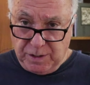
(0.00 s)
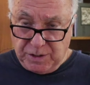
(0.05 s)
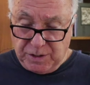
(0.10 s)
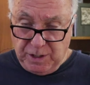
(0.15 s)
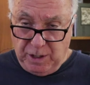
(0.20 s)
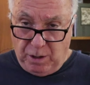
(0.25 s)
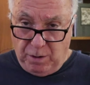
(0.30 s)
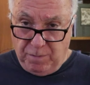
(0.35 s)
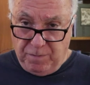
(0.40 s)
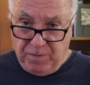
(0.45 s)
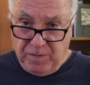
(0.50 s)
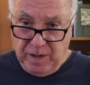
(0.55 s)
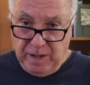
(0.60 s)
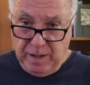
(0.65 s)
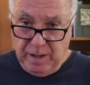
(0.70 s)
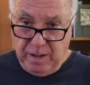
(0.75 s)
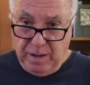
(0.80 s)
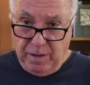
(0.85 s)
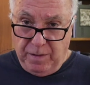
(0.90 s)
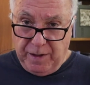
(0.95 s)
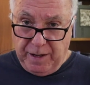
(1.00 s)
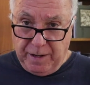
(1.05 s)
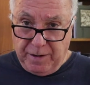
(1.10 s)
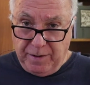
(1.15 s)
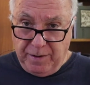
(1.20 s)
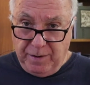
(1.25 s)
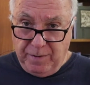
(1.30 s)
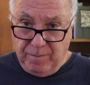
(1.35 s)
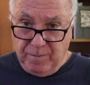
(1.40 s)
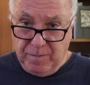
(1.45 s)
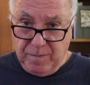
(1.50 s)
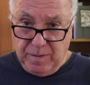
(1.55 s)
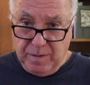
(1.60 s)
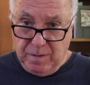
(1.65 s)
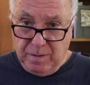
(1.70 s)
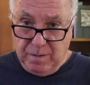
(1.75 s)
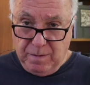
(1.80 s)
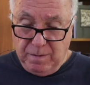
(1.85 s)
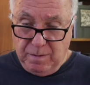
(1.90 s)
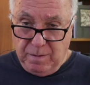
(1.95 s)
itself, then
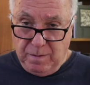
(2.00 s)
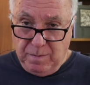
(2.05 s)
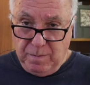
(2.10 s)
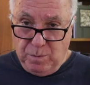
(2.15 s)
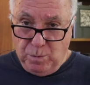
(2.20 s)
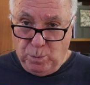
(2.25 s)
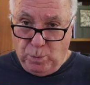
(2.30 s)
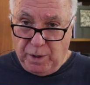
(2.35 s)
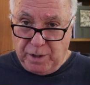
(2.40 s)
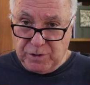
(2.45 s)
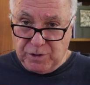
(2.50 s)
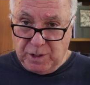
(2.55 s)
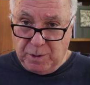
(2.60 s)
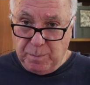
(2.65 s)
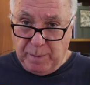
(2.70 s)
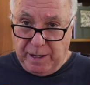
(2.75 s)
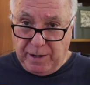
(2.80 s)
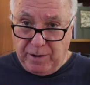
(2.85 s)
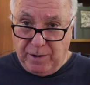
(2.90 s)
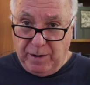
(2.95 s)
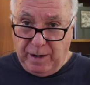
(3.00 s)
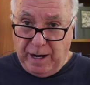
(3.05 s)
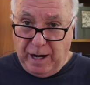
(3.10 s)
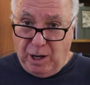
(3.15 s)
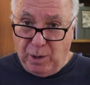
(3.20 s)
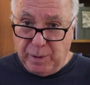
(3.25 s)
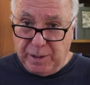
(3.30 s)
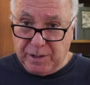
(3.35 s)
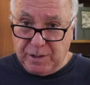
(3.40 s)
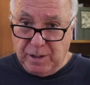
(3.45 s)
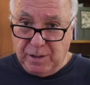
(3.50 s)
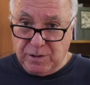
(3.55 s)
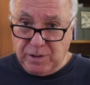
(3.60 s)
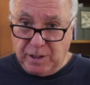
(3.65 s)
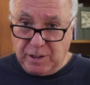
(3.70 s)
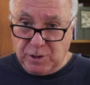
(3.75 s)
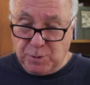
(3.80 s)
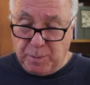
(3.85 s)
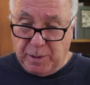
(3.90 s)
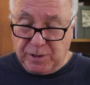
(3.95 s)
what does it matter how it
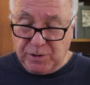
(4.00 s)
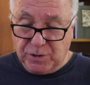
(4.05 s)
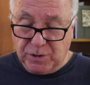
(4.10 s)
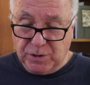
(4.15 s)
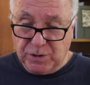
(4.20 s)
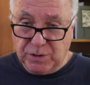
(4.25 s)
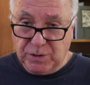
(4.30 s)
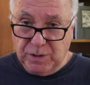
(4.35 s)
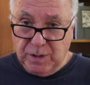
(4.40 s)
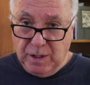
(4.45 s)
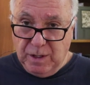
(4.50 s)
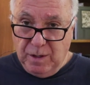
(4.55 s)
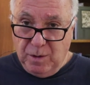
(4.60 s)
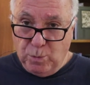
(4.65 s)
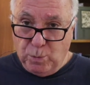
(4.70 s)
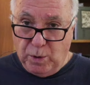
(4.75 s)
expresses,